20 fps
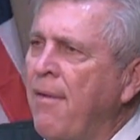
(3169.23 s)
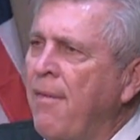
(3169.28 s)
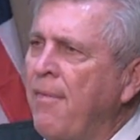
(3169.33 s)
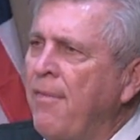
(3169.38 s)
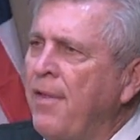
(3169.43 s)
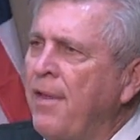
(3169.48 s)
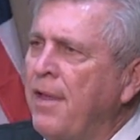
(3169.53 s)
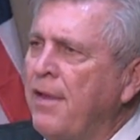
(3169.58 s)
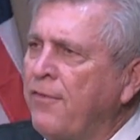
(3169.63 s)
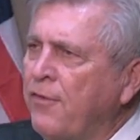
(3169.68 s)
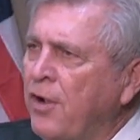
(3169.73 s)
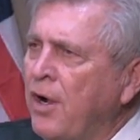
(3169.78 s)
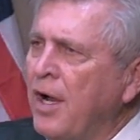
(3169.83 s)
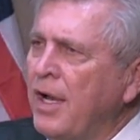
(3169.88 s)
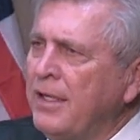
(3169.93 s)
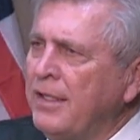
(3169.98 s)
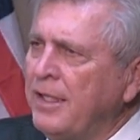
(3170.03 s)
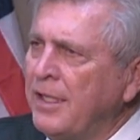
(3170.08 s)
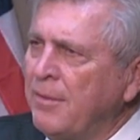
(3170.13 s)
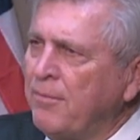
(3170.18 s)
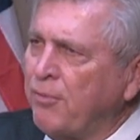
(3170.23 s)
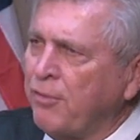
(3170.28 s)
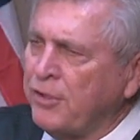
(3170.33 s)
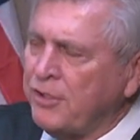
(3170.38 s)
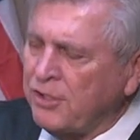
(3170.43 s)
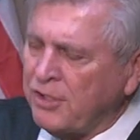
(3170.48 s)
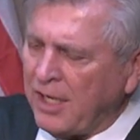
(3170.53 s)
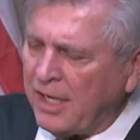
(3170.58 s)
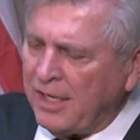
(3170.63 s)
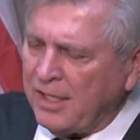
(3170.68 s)
If God can
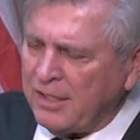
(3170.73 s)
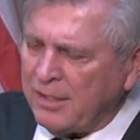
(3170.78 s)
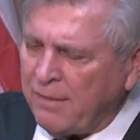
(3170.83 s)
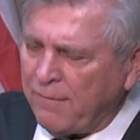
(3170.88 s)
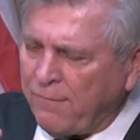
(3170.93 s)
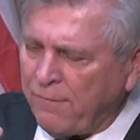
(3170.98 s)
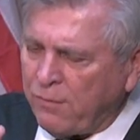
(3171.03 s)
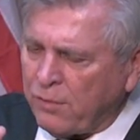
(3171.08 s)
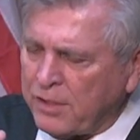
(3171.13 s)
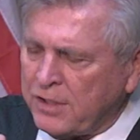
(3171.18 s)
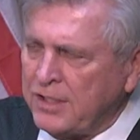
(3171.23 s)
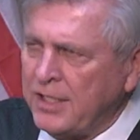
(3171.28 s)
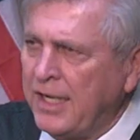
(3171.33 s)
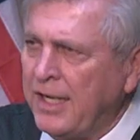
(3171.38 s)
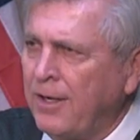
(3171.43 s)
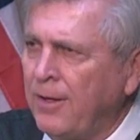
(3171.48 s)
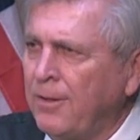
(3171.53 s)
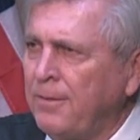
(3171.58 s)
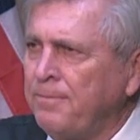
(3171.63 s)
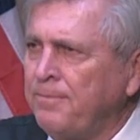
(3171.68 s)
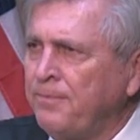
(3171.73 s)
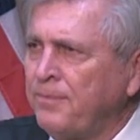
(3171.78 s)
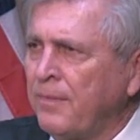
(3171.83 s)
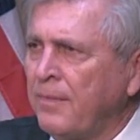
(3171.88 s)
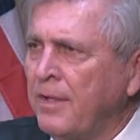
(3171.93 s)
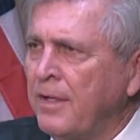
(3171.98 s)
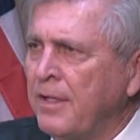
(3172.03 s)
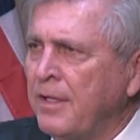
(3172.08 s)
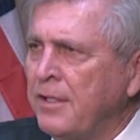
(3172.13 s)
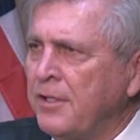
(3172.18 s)
precisely foretell
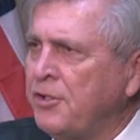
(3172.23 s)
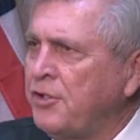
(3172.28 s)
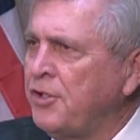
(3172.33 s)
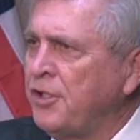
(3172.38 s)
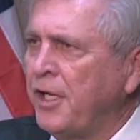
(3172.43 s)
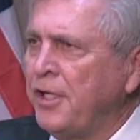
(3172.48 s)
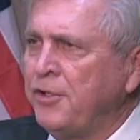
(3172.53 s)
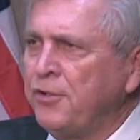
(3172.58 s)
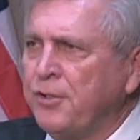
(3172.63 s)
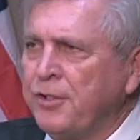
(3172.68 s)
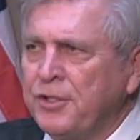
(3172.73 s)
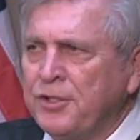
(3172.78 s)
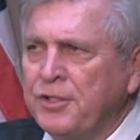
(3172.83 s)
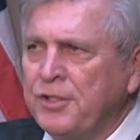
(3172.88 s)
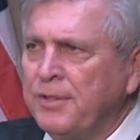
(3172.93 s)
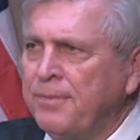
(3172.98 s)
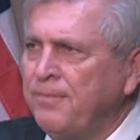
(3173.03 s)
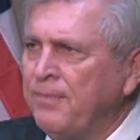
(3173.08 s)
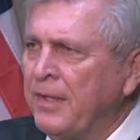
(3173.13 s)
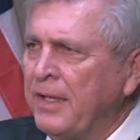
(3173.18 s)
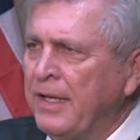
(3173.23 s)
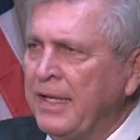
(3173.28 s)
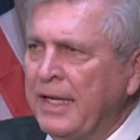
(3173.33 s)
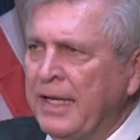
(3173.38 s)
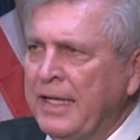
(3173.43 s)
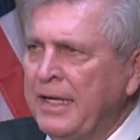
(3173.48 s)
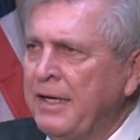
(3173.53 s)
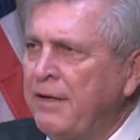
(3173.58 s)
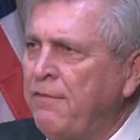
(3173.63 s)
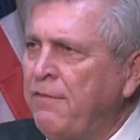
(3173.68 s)
centuries in
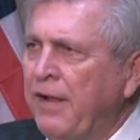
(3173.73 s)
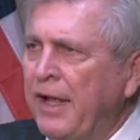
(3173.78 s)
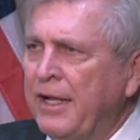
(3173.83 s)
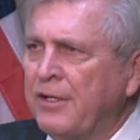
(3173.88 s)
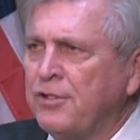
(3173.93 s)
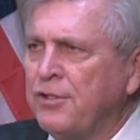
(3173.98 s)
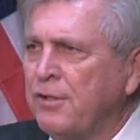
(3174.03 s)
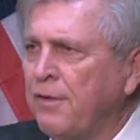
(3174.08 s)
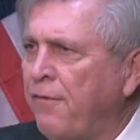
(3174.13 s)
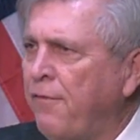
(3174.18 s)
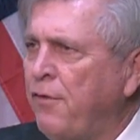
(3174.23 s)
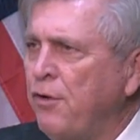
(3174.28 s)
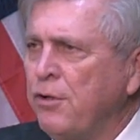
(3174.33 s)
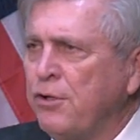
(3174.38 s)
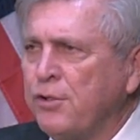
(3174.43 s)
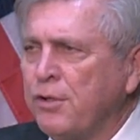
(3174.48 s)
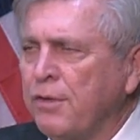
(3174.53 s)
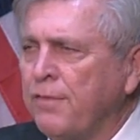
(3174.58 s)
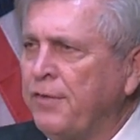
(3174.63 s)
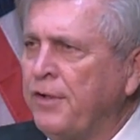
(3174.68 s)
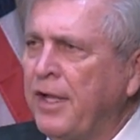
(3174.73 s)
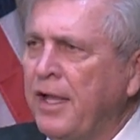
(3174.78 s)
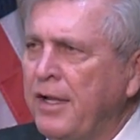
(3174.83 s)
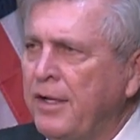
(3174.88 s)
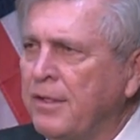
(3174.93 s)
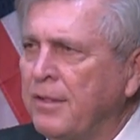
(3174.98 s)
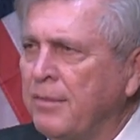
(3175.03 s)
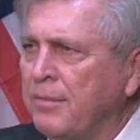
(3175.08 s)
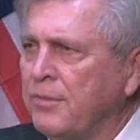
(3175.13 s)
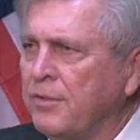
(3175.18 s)
advance the future of
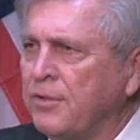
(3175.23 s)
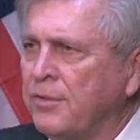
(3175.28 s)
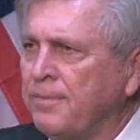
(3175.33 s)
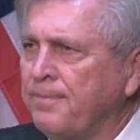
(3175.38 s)
kingdoms,